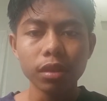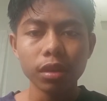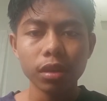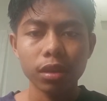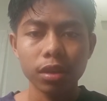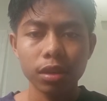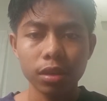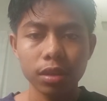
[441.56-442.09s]

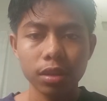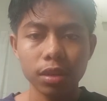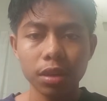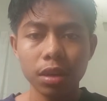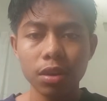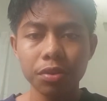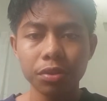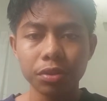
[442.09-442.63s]
Lungs.
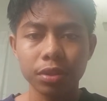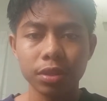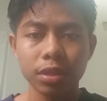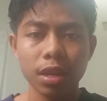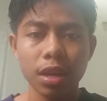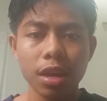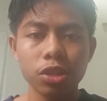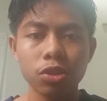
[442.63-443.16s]
You take
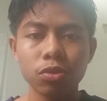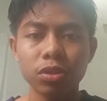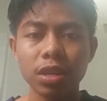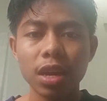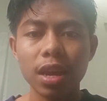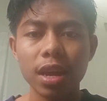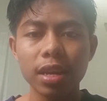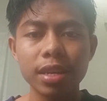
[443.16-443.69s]
a little
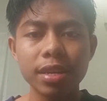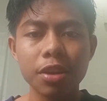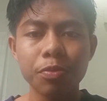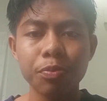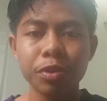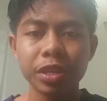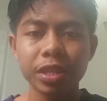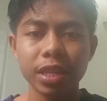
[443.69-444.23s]
breath in
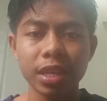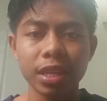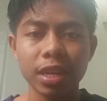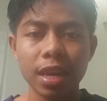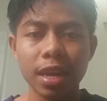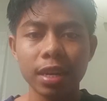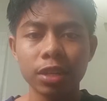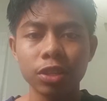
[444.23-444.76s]
and your
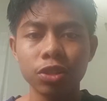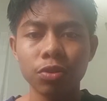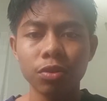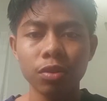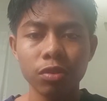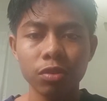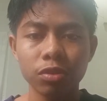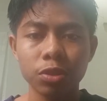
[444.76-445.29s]
lungs
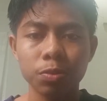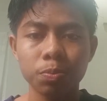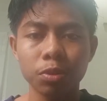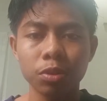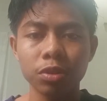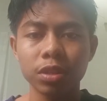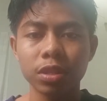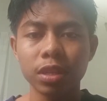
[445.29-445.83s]
push the
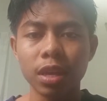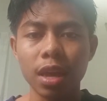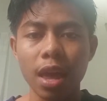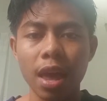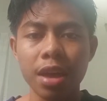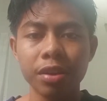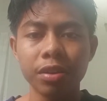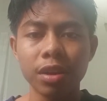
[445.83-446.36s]
air out.
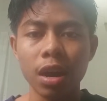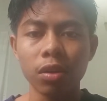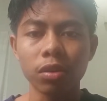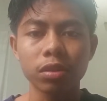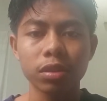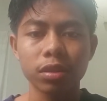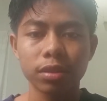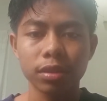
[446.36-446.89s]

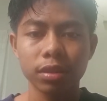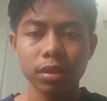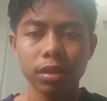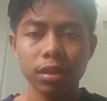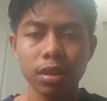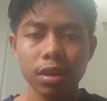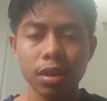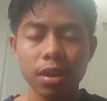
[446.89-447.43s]

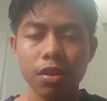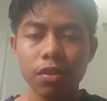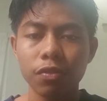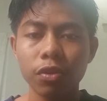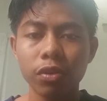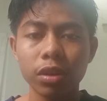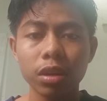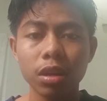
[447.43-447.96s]
Vocal
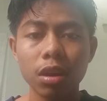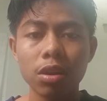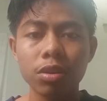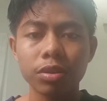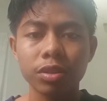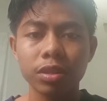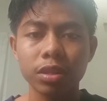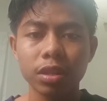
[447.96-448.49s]
cords.
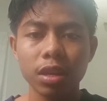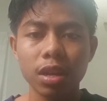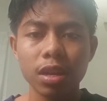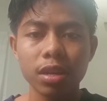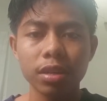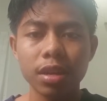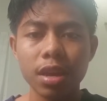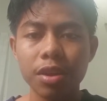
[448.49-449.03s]
The air
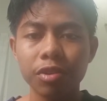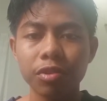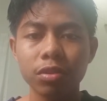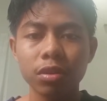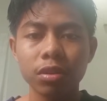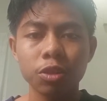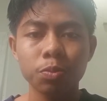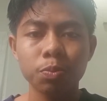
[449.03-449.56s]
goes
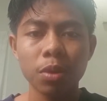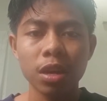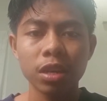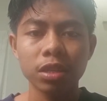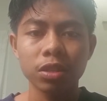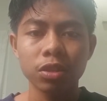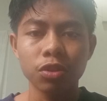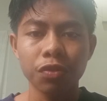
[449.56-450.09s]
past your
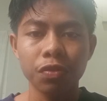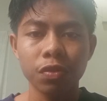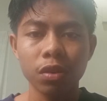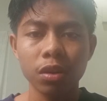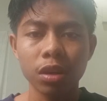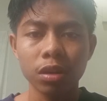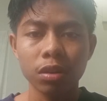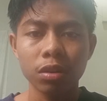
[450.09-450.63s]
vocal cords
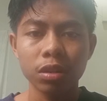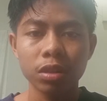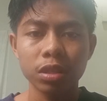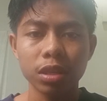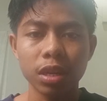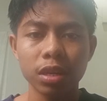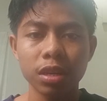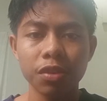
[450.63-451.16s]
and they
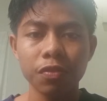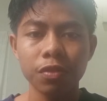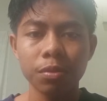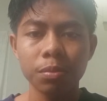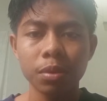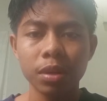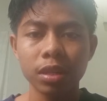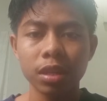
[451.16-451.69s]
vibrate a
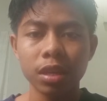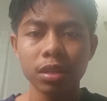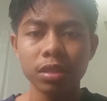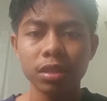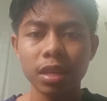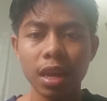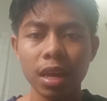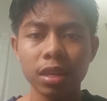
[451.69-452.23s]
tiny
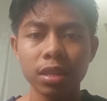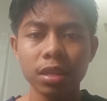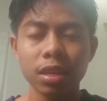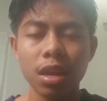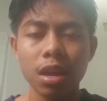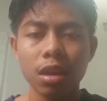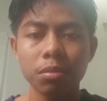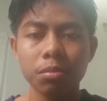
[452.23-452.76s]
but to
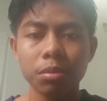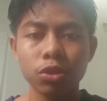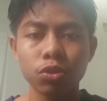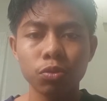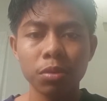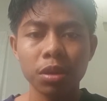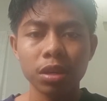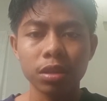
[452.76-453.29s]
make a
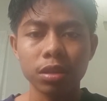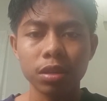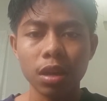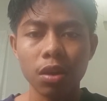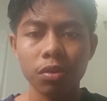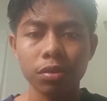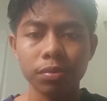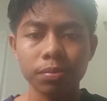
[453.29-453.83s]
sound.
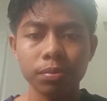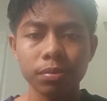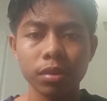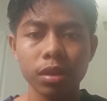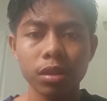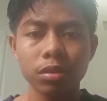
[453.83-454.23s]
Tongue.